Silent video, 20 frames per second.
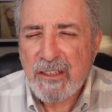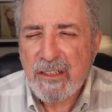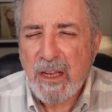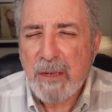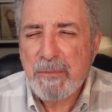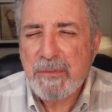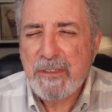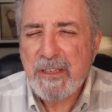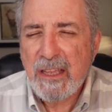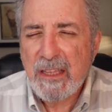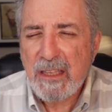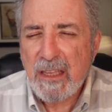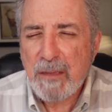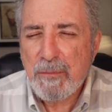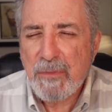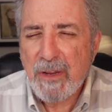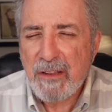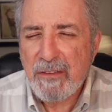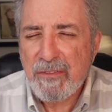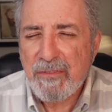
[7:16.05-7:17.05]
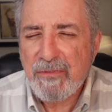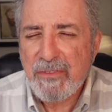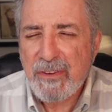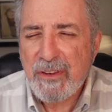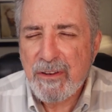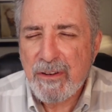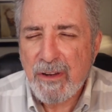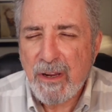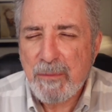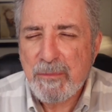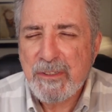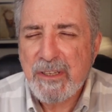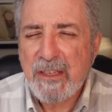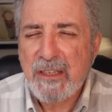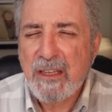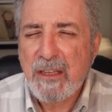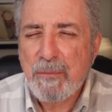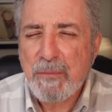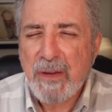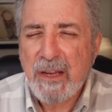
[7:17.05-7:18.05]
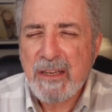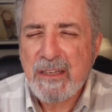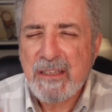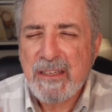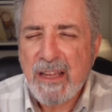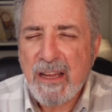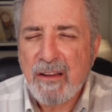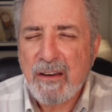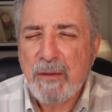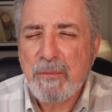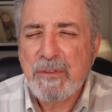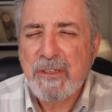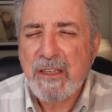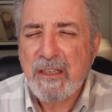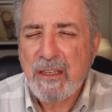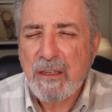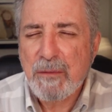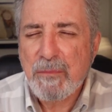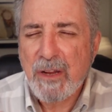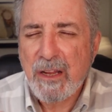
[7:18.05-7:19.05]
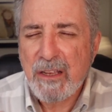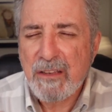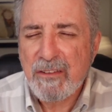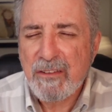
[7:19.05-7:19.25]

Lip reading: I'm taking my fear, I'm taking my doubt, I'm taking my